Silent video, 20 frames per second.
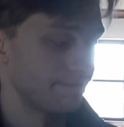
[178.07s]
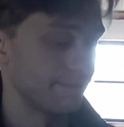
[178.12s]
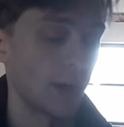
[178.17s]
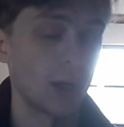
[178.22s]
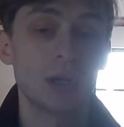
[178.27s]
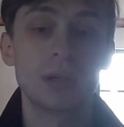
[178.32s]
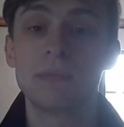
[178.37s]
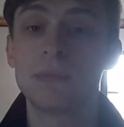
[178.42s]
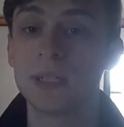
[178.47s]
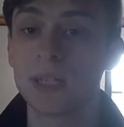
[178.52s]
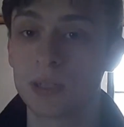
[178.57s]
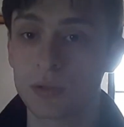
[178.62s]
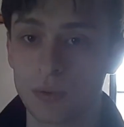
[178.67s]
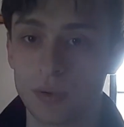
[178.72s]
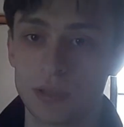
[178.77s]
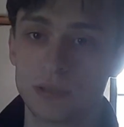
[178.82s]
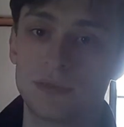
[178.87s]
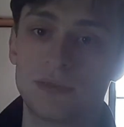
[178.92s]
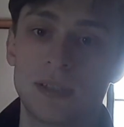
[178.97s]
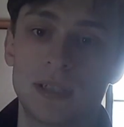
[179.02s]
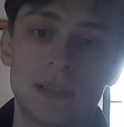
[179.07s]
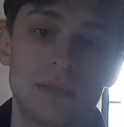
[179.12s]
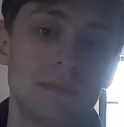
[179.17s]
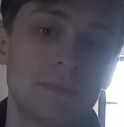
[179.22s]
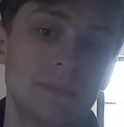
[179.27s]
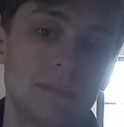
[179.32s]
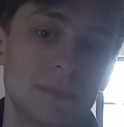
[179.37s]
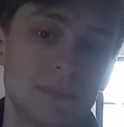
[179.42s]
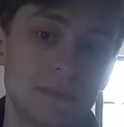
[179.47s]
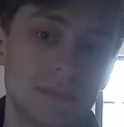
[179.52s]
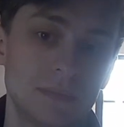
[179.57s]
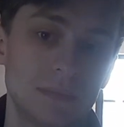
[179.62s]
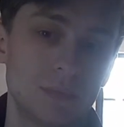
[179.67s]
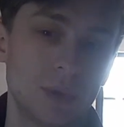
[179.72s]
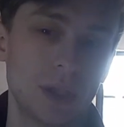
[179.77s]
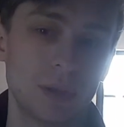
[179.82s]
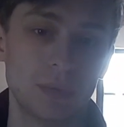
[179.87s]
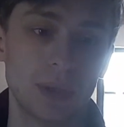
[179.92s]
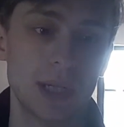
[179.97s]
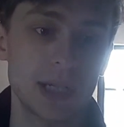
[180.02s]
are going to be disqualified
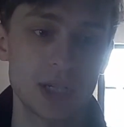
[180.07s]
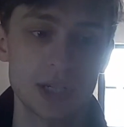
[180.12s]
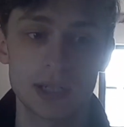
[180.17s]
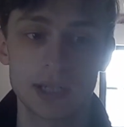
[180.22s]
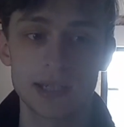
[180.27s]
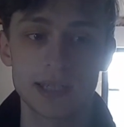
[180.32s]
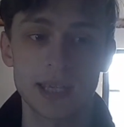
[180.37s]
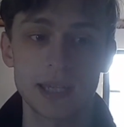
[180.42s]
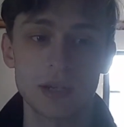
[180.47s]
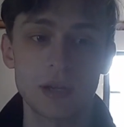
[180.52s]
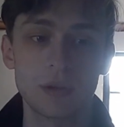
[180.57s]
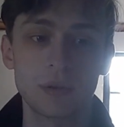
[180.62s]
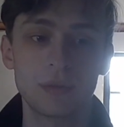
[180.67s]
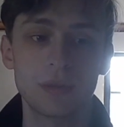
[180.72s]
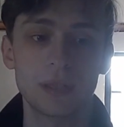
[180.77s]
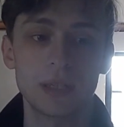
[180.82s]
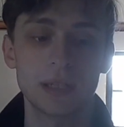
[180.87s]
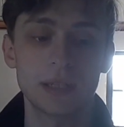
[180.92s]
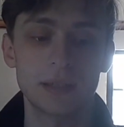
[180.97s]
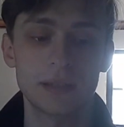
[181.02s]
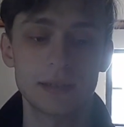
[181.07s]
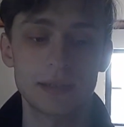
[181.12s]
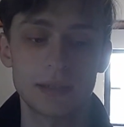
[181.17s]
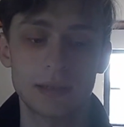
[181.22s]
right away just because they know things.